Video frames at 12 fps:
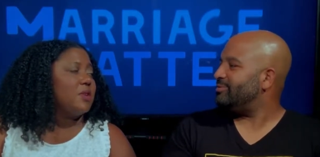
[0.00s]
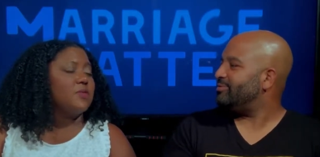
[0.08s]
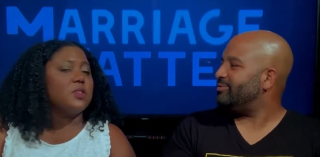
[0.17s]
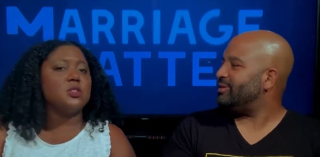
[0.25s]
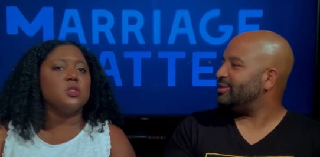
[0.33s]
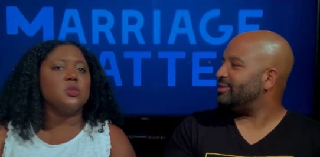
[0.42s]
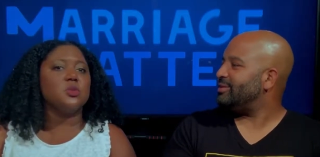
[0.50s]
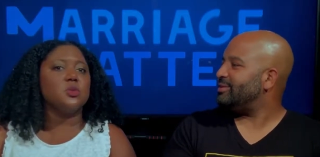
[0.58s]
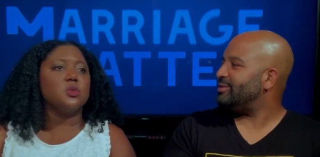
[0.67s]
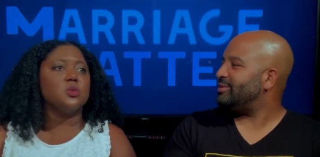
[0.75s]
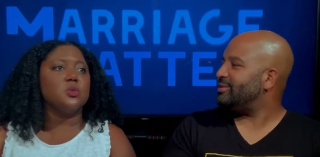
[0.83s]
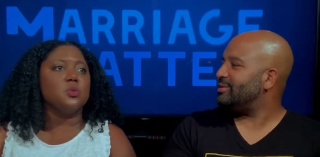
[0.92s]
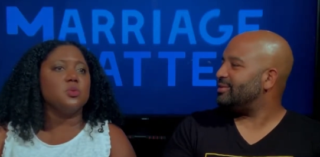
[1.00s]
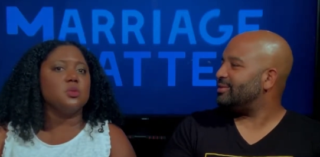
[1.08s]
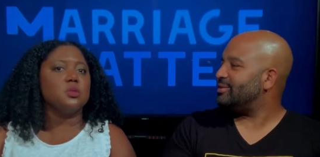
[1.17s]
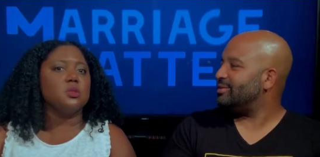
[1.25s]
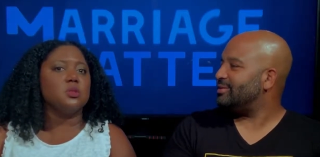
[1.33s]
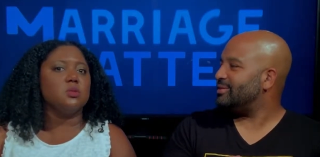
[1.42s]
Speaker 1: 52
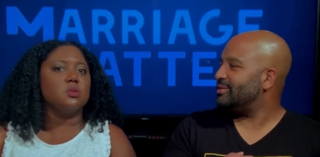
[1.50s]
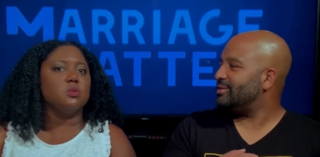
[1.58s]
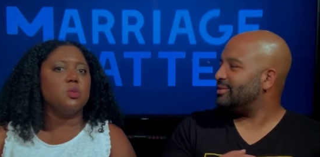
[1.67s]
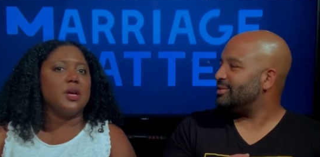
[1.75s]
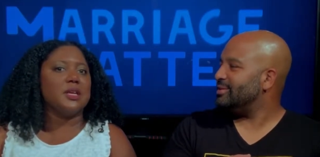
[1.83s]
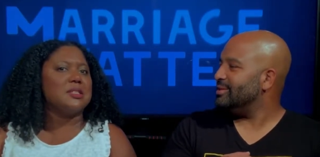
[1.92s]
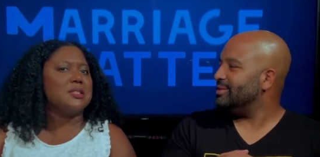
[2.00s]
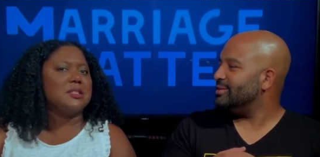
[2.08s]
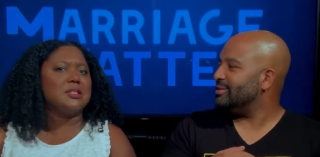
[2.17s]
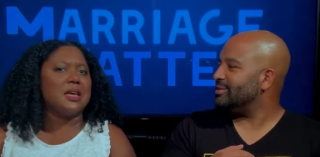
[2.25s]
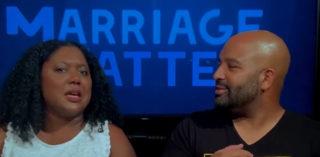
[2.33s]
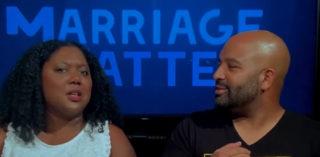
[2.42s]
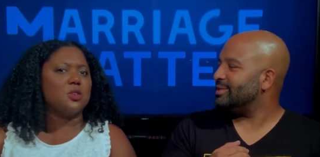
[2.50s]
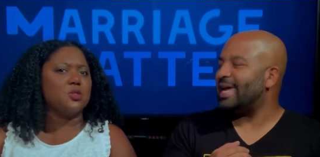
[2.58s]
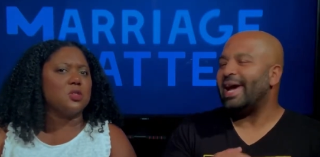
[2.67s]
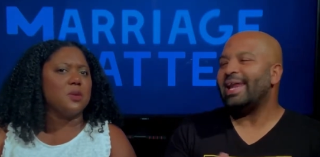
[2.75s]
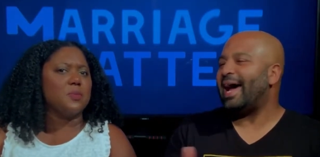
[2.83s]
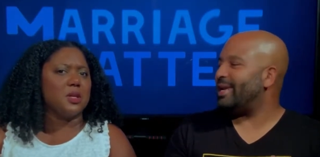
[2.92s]
ways to date or
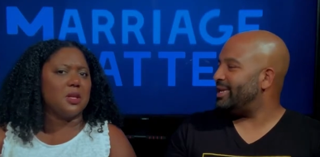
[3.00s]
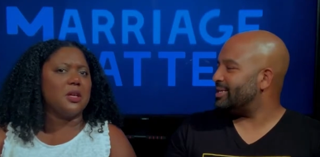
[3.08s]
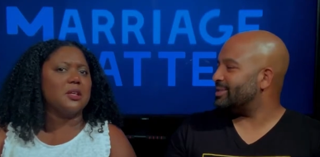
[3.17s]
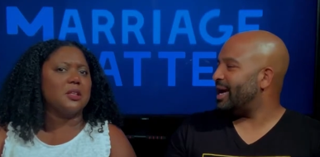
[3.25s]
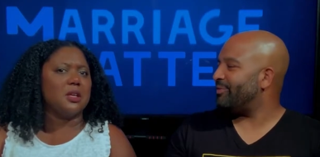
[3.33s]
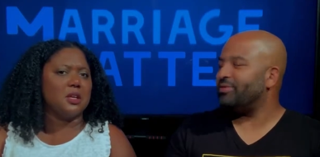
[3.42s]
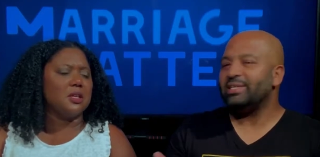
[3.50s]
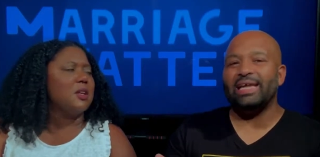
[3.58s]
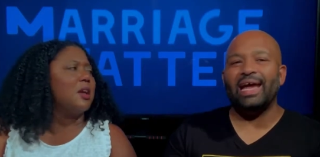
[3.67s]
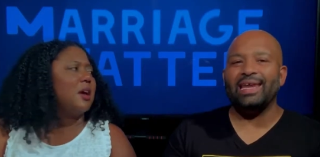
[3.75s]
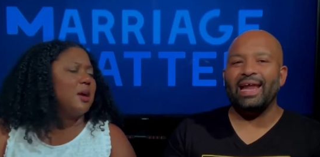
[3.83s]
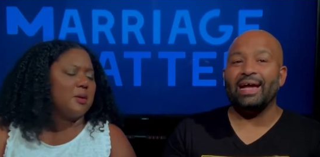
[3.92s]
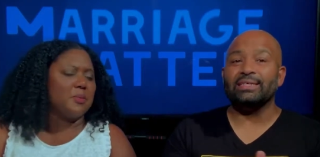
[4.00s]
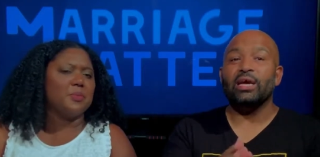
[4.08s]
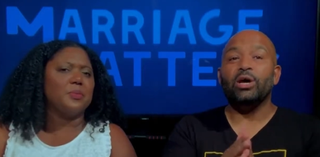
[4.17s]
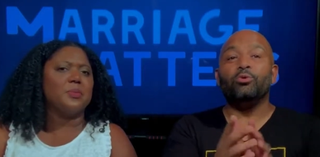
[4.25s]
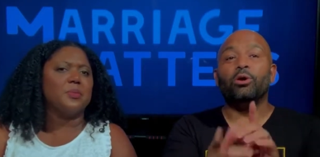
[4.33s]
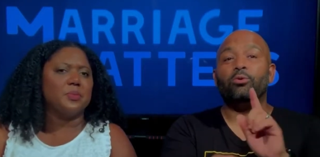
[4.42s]
date ideas like, like for date yeah.
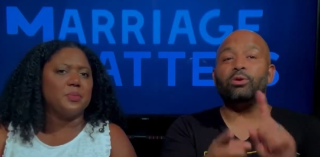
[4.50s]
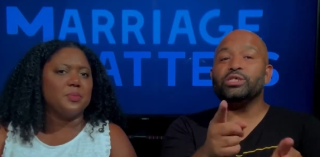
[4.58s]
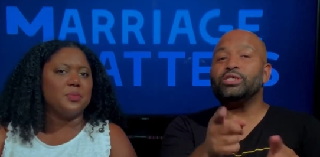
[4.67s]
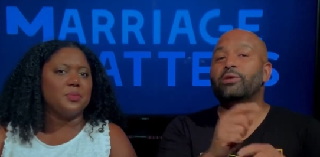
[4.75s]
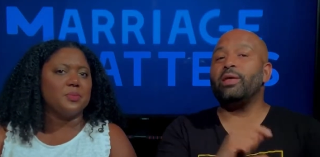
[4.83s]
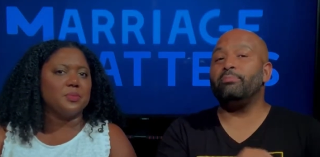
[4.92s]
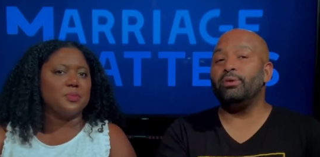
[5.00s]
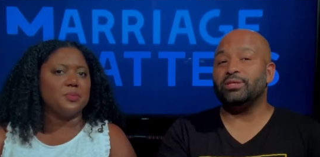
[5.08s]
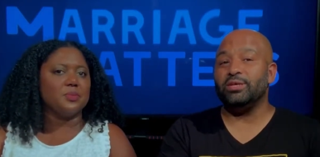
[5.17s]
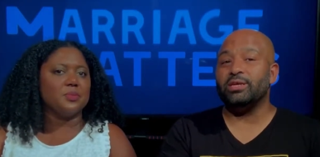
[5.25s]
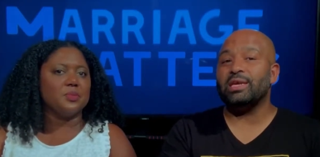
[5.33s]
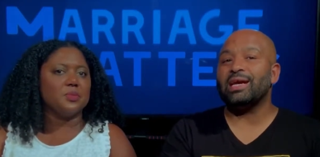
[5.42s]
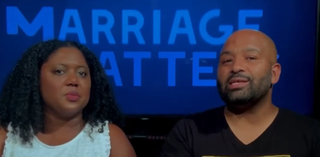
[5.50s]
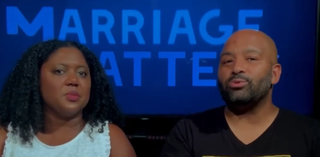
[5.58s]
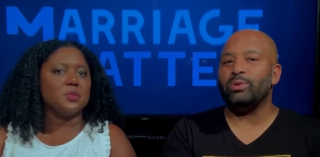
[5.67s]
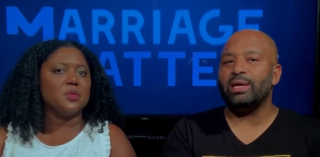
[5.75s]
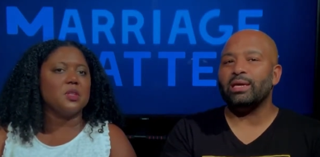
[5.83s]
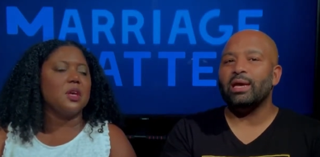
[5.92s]
Speaker 2: we'll, we'll show that book to you next
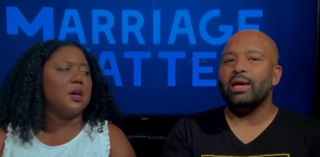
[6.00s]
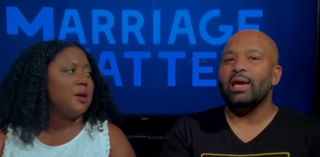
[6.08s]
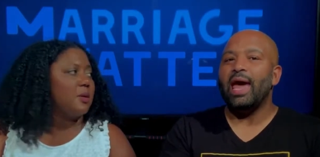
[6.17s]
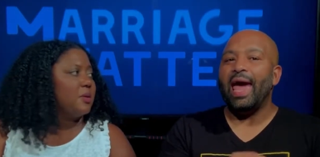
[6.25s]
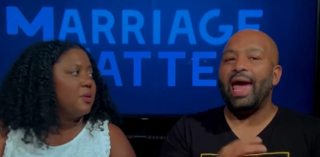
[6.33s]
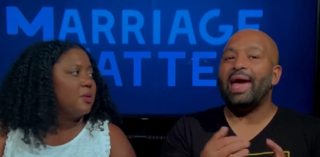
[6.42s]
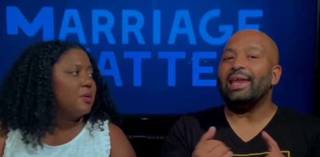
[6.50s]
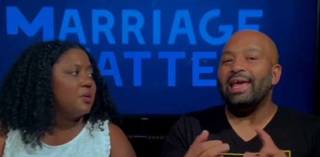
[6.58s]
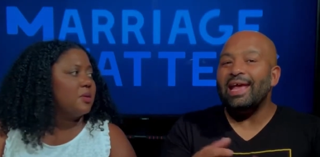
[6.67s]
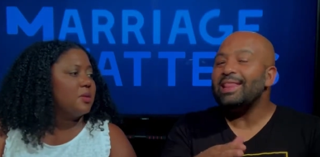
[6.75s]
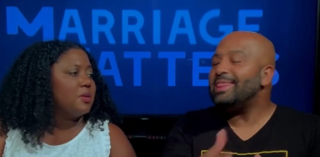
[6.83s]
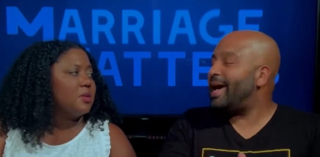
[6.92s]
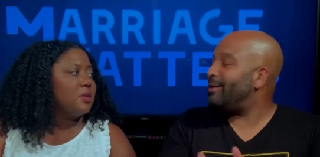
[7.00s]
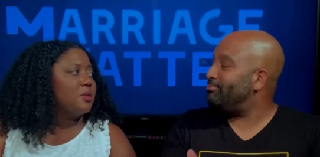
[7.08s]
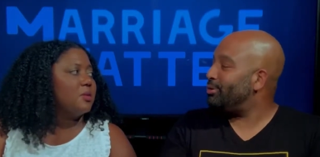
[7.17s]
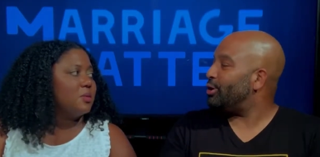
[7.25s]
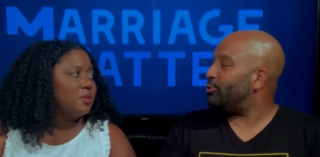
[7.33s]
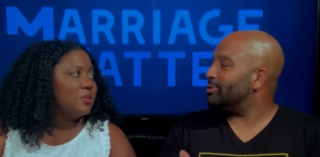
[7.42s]
week yeah and in that
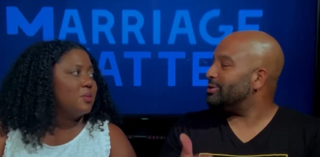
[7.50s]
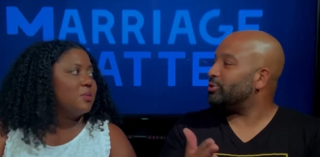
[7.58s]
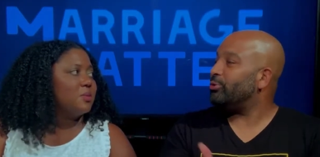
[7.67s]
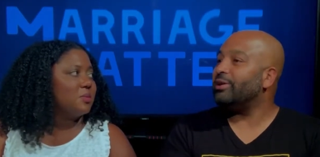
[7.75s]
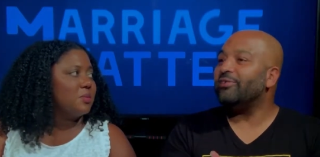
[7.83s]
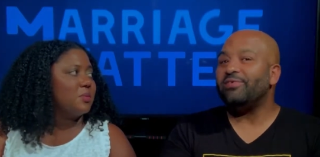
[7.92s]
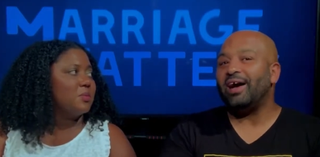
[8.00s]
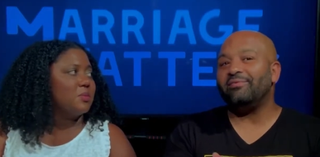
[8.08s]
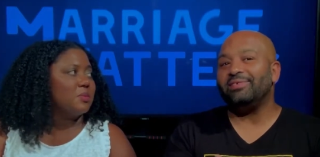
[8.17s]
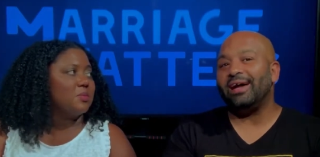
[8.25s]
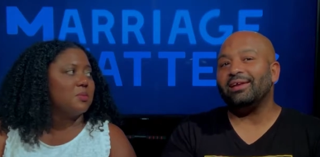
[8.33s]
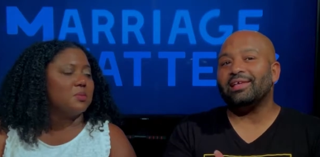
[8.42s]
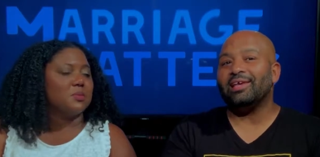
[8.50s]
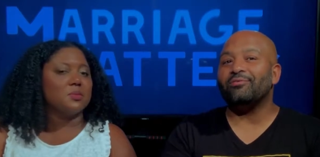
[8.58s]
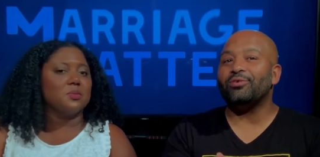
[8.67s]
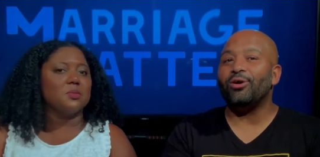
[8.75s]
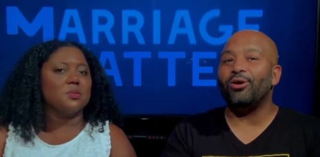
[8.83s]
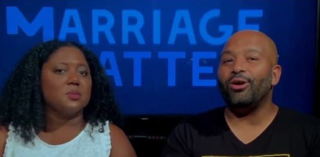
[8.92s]
book was a $25
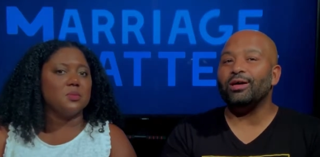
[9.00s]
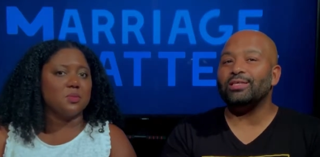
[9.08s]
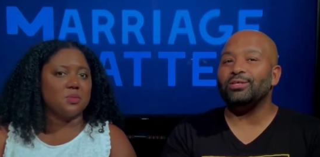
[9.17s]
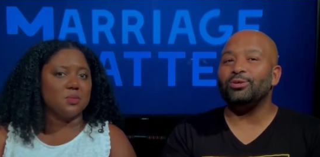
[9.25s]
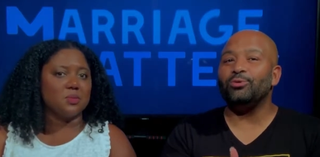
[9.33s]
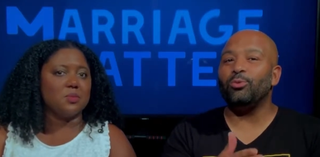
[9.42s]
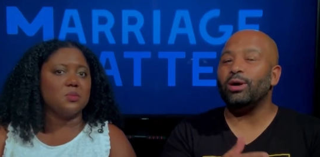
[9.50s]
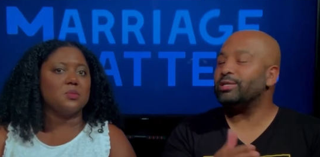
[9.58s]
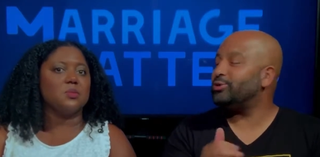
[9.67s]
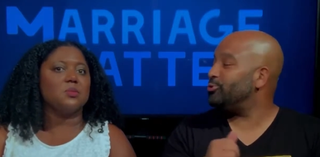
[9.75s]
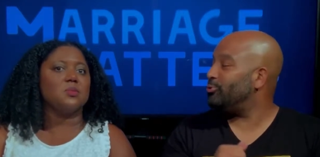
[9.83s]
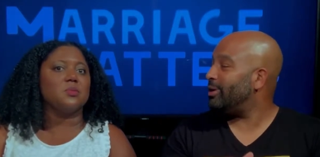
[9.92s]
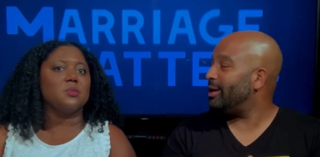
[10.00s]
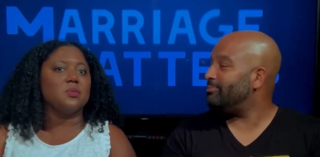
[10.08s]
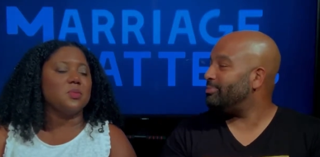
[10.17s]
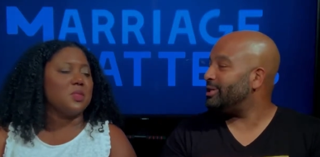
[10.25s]
gift card to 121